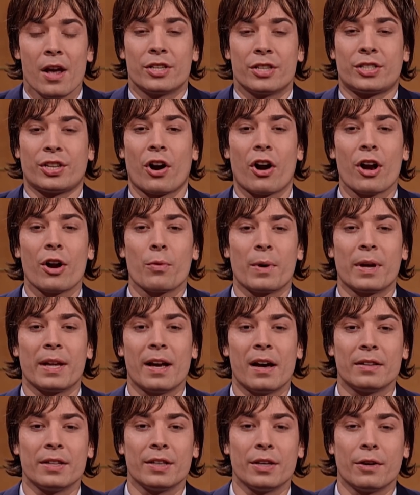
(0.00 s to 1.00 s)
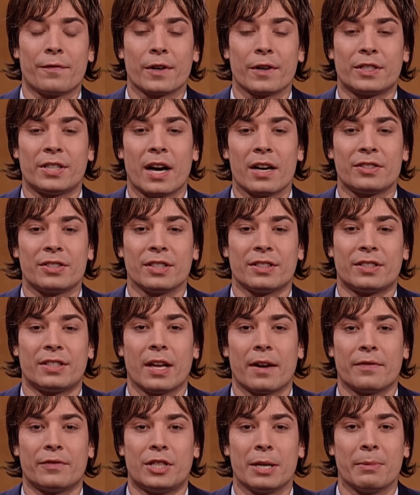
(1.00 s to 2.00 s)
Sorry We Yelled at You for Touching
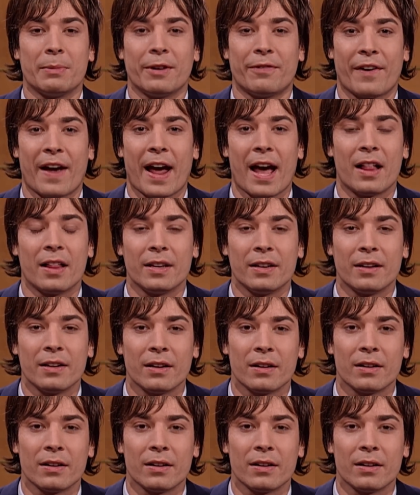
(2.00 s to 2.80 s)
Stuff, Jimmy Fallon.